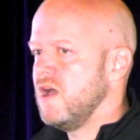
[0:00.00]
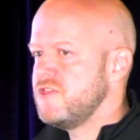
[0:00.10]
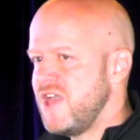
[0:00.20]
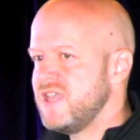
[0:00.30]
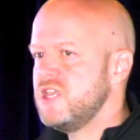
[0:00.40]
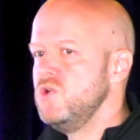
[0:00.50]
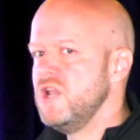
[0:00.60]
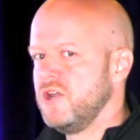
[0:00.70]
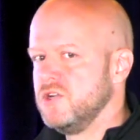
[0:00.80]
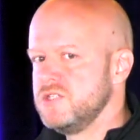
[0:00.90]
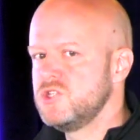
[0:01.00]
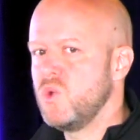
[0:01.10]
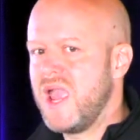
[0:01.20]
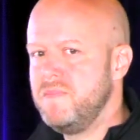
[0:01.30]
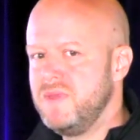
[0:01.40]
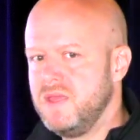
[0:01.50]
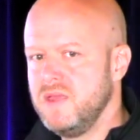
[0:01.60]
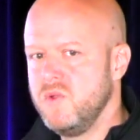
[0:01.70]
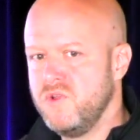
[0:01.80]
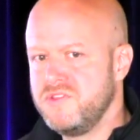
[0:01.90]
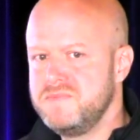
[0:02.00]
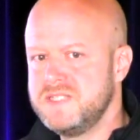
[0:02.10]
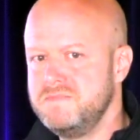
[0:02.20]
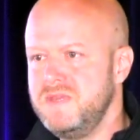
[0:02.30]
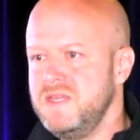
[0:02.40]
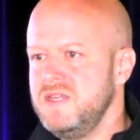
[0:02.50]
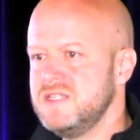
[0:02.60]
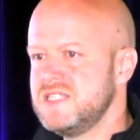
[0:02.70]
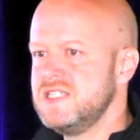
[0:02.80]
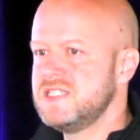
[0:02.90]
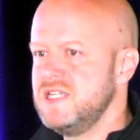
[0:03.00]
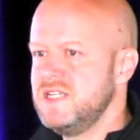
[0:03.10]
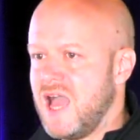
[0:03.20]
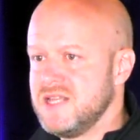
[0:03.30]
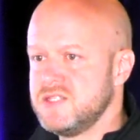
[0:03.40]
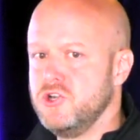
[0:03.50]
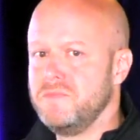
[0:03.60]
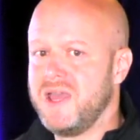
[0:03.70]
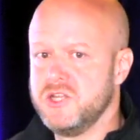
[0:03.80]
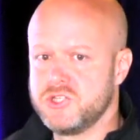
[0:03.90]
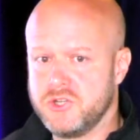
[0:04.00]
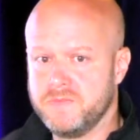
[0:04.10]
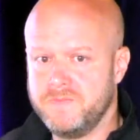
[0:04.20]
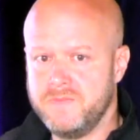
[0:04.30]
thank you letters to Amy with me CC'd as her manager.